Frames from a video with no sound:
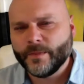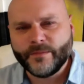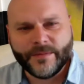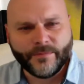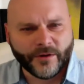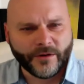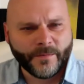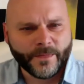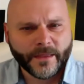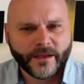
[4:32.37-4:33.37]

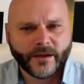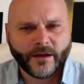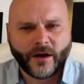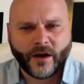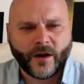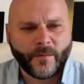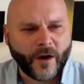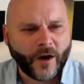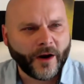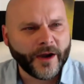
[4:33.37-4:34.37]
People
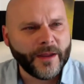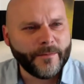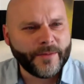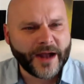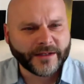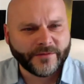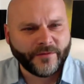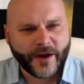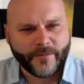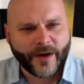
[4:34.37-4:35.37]
are impacted
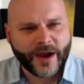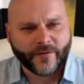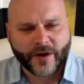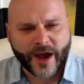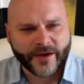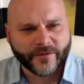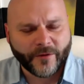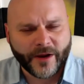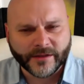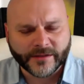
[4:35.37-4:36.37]
by a variety of
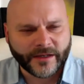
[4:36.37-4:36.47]
ways.